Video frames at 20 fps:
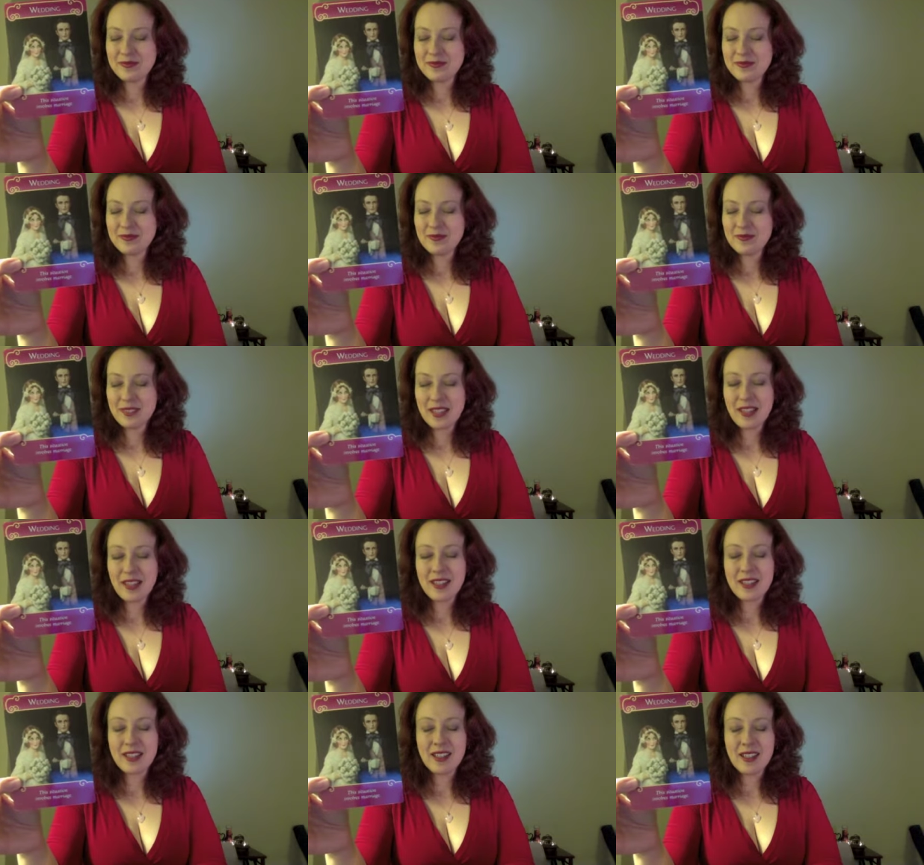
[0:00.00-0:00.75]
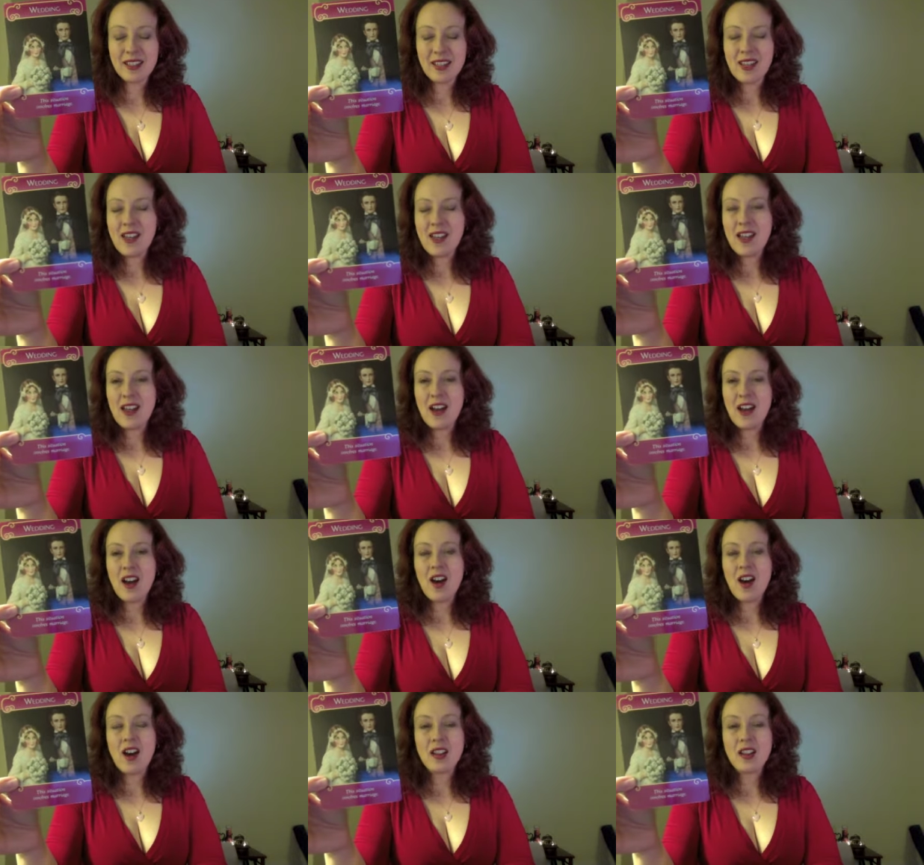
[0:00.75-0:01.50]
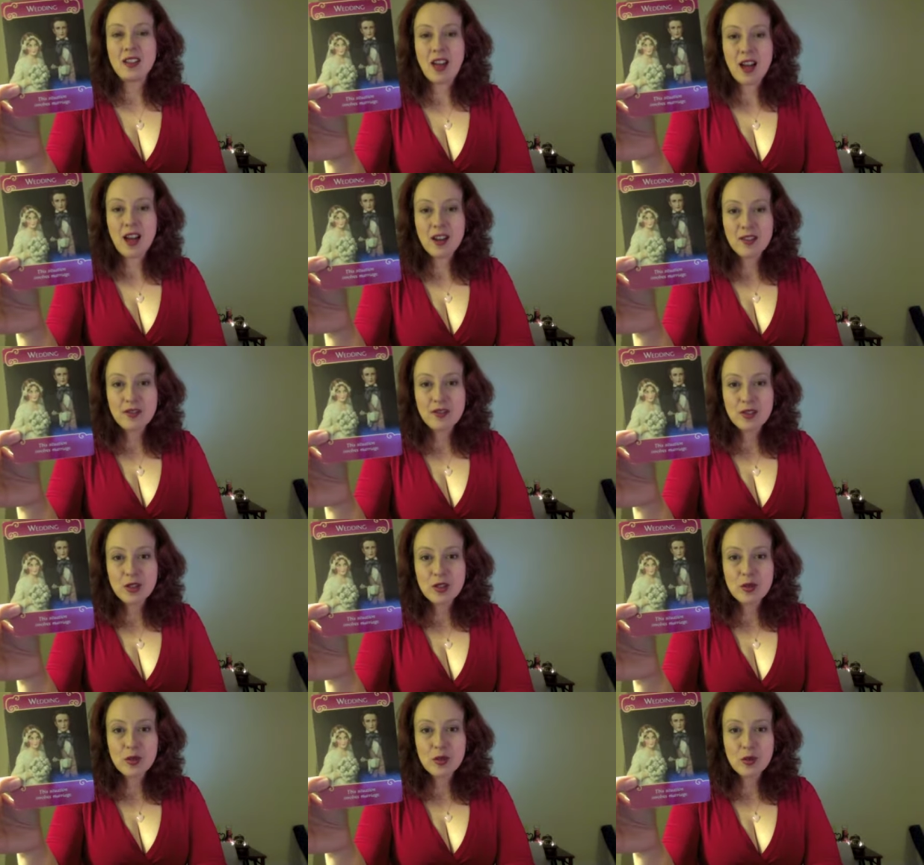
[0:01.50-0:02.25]
Yeah. A lot of
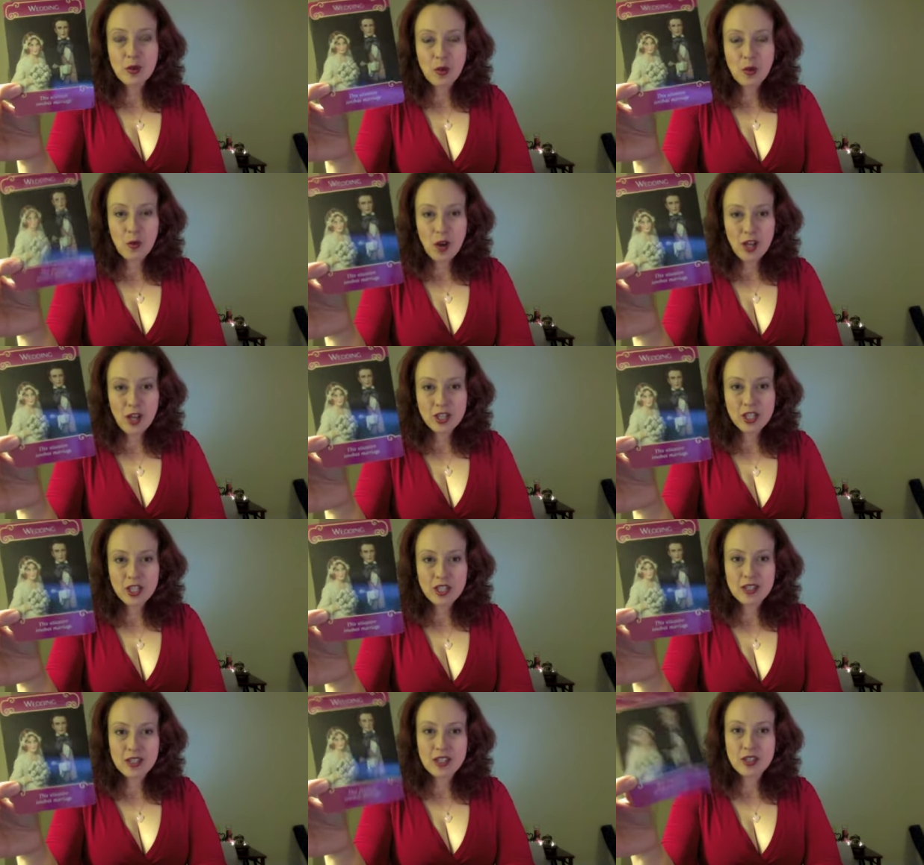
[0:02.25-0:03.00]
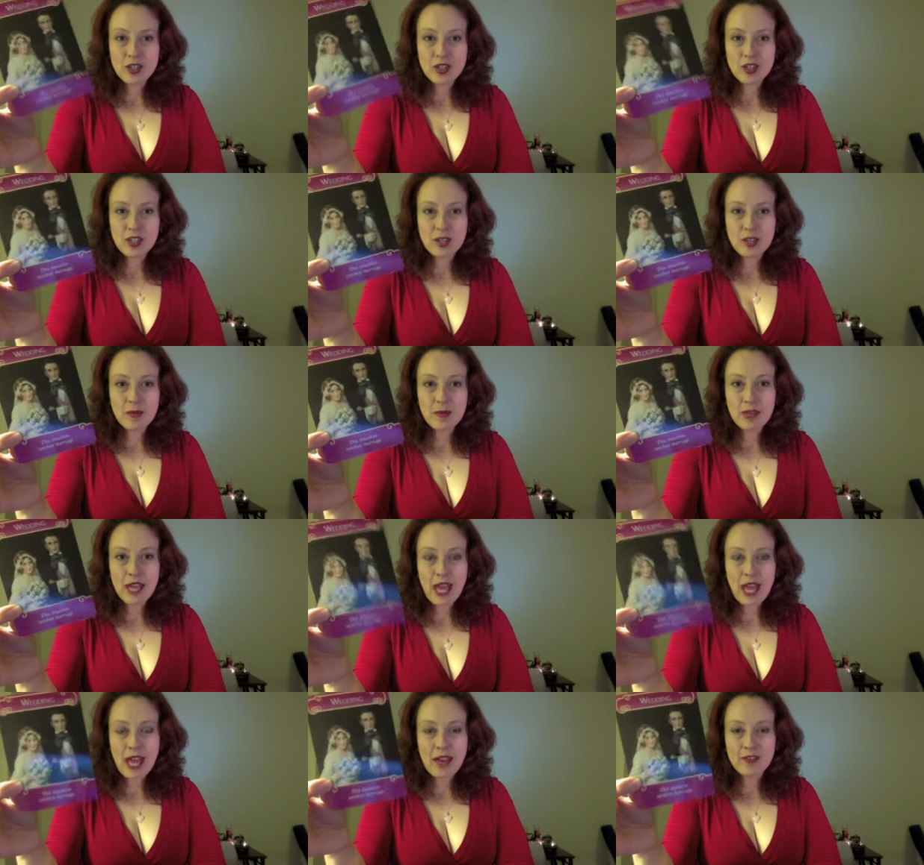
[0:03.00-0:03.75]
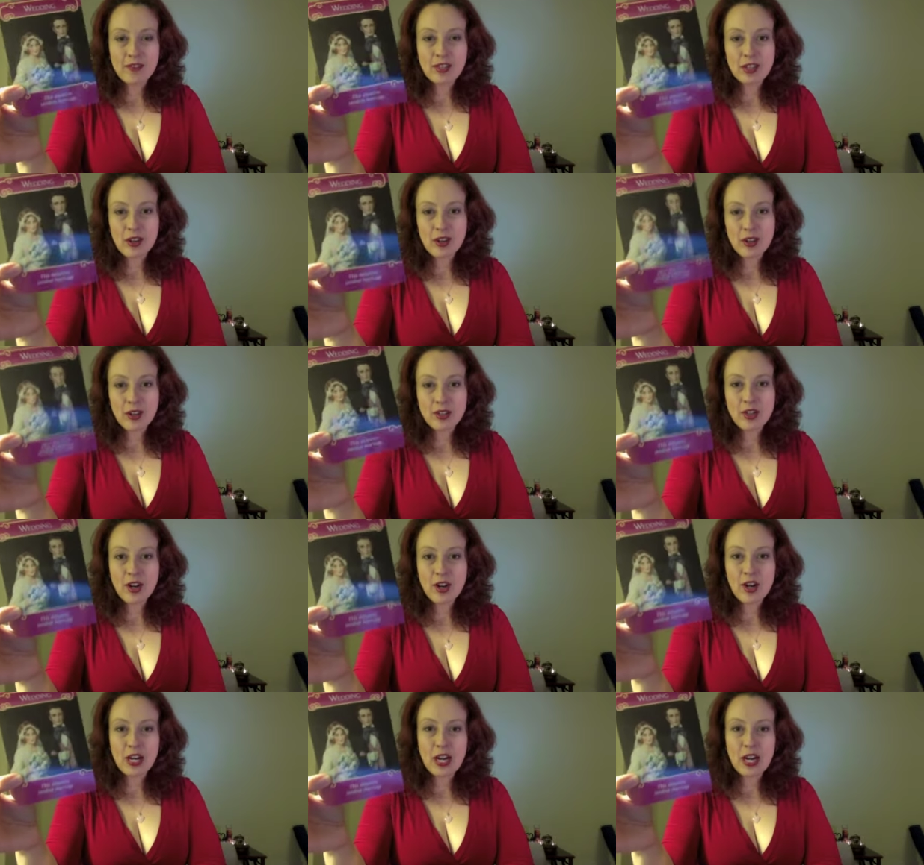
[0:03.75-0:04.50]
you who are watching this are going to be having heart to
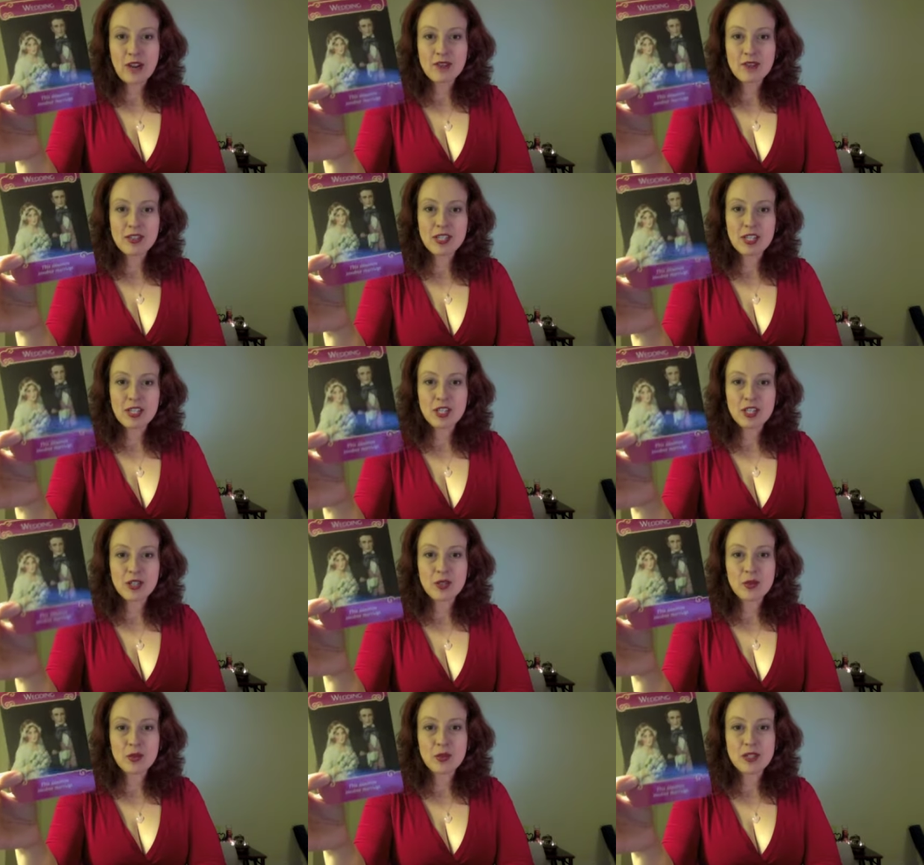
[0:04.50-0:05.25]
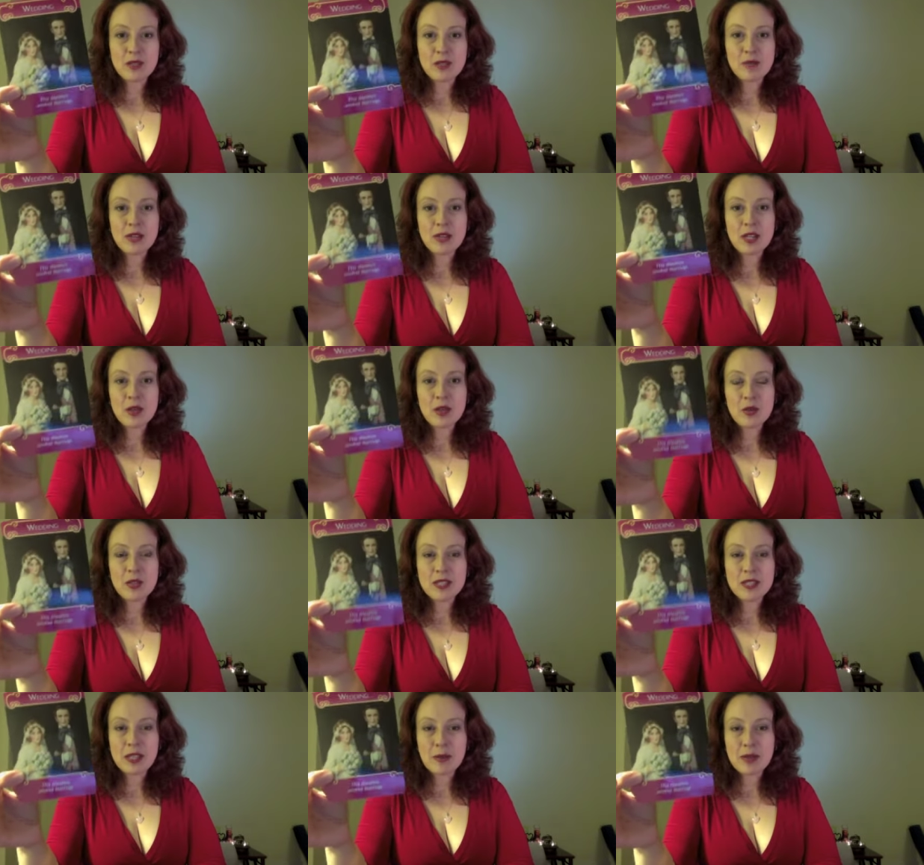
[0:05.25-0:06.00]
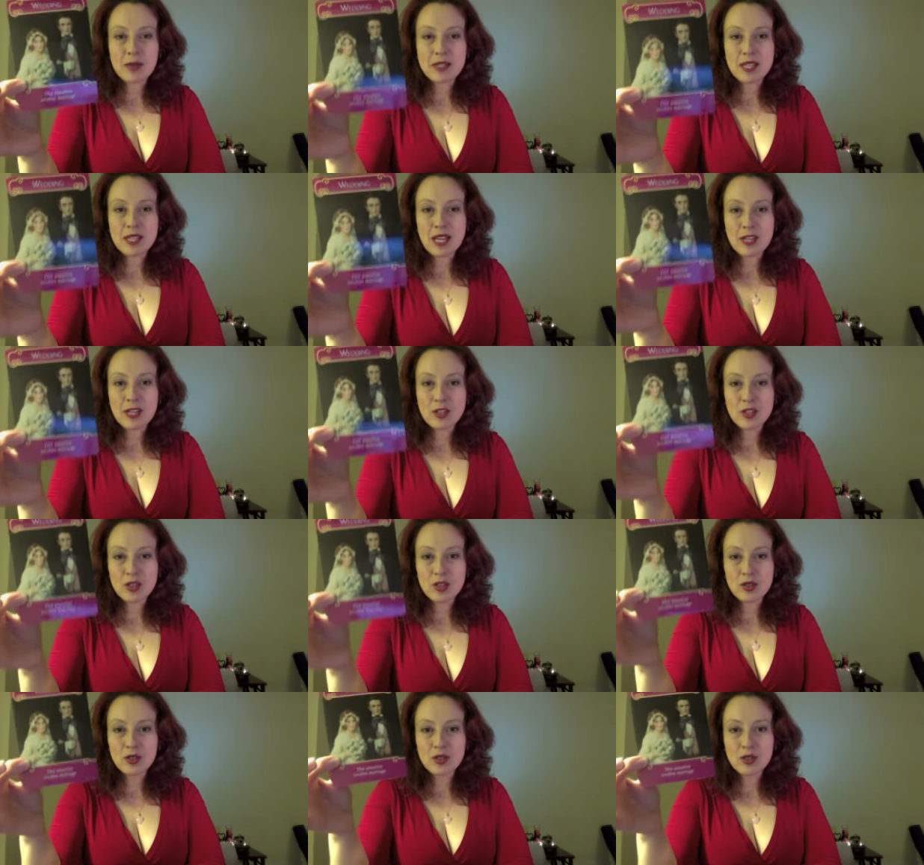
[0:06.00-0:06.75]
heart conversations with somebody who is a
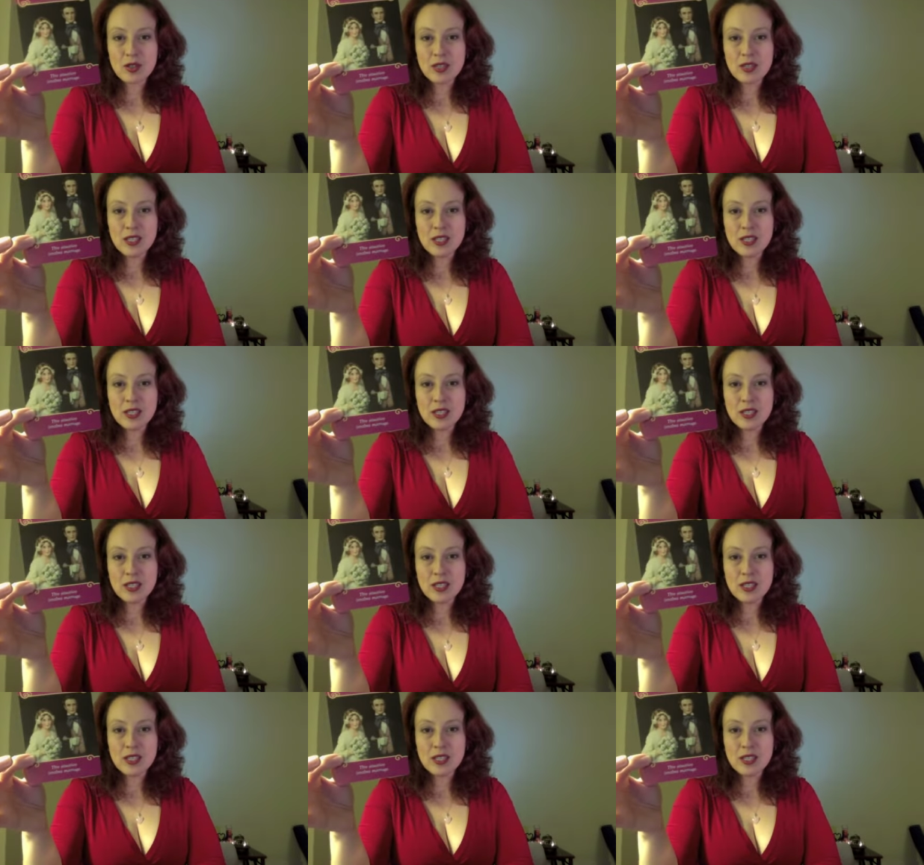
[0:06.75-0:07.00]
potential